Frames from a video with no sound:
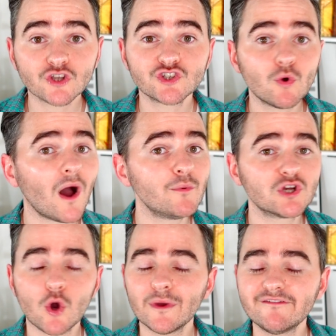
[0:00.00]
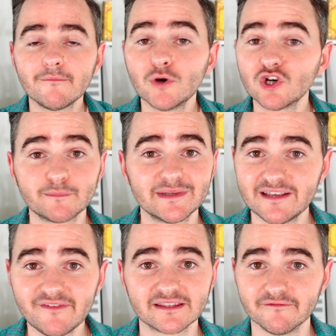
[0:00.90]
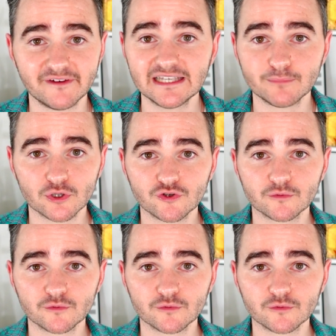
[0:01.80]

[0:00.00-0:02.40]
Also, I would go even more specific than Facebook